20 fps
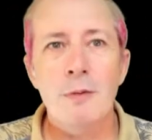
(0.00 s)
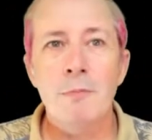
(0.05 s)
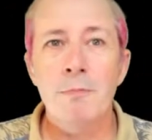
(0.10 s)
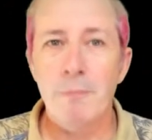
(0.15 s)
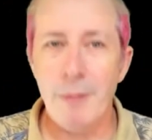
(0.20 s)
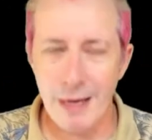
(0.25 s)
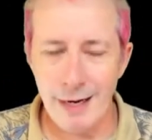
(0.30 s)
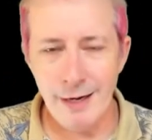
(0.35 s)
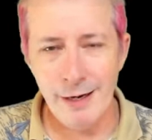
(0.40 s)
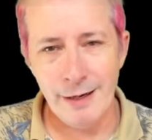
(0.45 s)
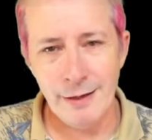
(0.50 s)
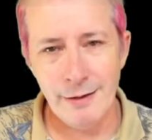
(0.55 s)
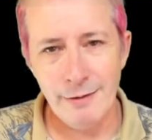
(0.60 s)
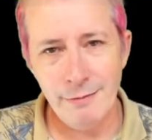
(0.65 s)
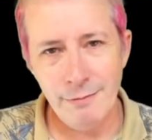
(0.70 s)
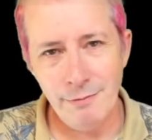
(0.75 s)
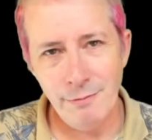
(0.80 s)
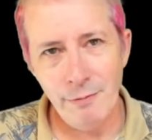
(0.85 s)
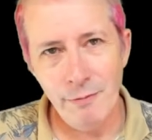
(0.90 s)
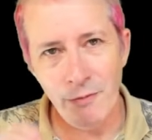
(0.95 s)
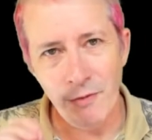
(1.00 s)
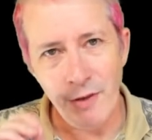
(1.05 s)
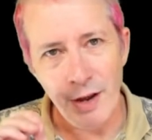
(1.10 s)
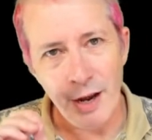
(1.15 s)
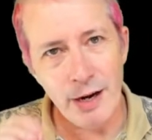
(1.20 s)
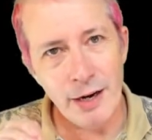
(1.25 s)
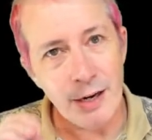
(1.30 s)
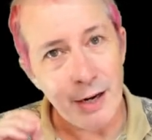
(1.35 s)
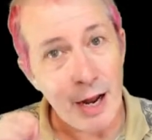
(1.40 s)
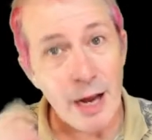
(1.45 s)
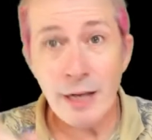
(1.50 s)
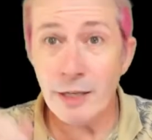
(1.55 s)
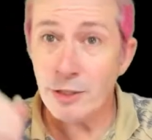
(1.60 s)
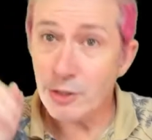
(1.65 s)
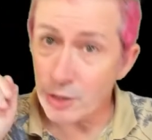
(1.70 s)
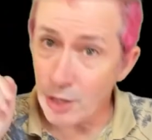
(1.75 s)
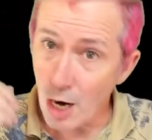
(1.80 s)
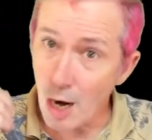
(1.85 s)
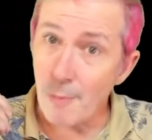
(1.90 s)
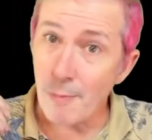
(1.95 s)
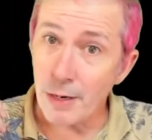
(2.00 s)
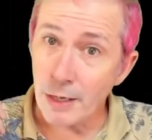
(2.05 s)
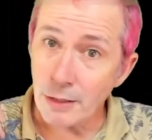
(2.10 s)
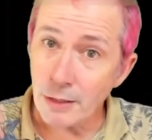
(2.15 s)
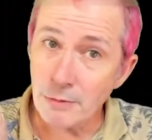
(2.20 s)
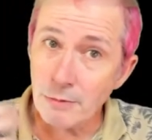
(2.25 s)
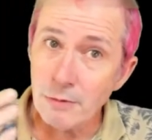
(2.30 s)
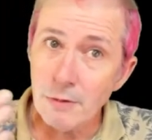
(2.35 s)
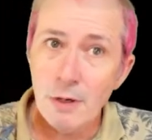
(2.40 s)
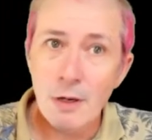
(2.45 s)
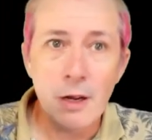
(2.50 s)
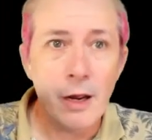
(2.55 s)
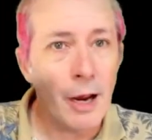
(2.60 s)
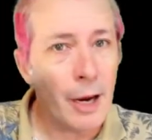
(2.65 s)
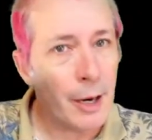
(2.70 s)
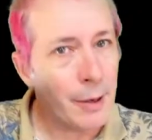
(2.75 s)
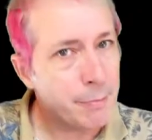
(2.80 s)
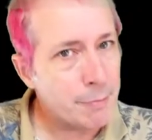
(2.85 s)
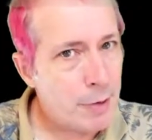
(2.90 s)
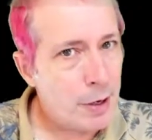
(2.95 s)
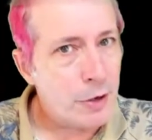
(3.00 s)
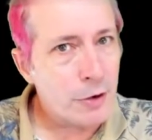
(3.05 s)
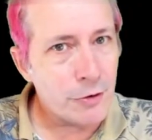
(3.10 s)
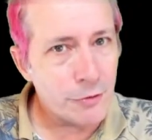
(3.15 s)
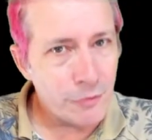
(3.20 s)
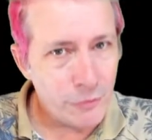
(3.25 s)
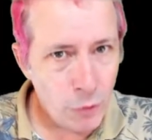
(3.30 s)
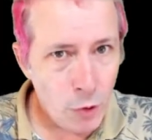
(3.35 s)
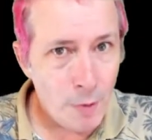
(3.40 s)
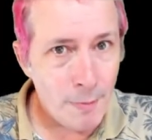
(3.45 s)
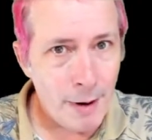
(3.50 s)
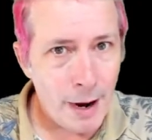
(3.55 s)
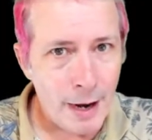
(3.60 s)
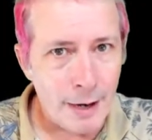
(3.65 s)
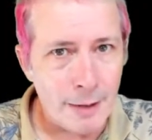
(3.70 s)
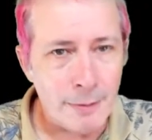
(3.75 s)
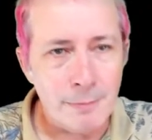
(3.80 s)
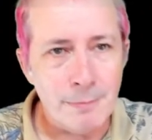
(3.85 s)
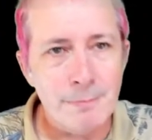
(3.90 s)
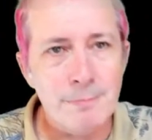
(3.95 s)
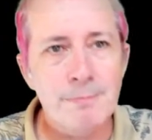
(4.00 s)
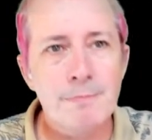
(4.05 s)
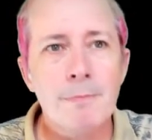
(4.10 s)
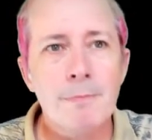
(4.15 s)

meaning that it has comment and better formatting.